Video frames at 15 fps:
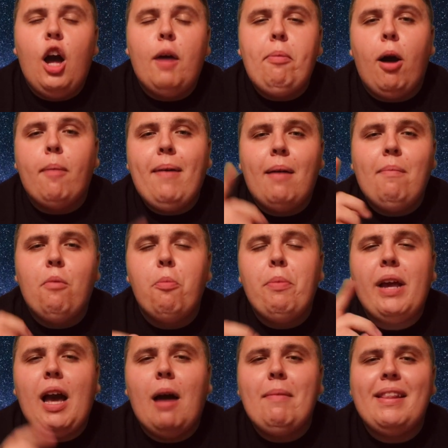A pop hunt will
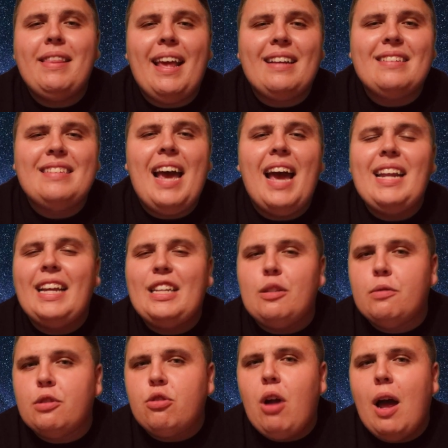be coming next Saturday.
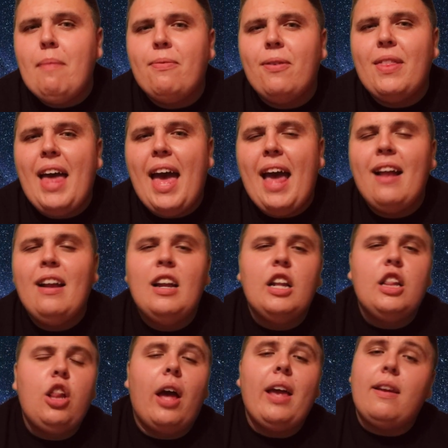Subscribe for that,
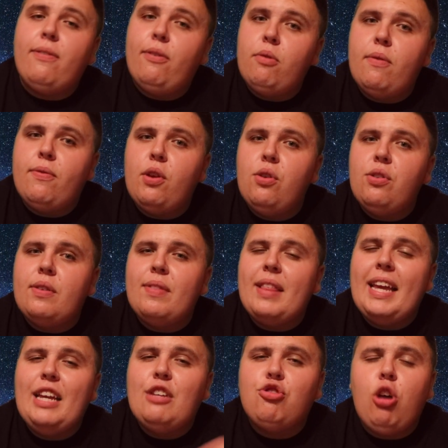like for reviews of
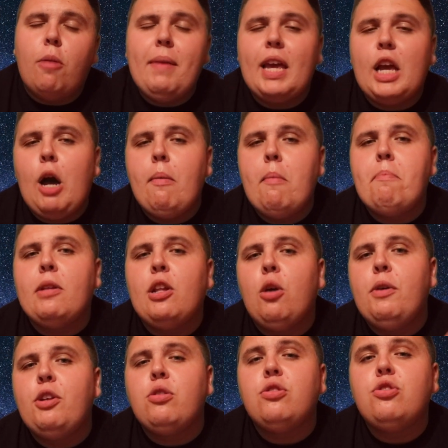these, drop me a comment
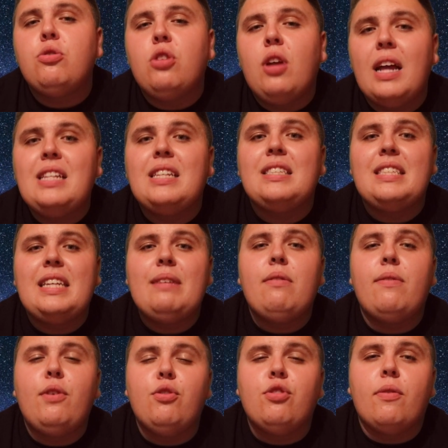below which ones you'd like to see
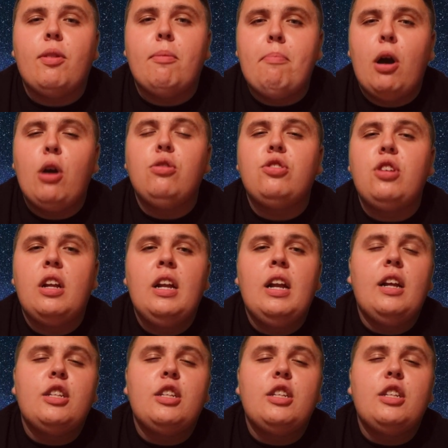reviews of the most.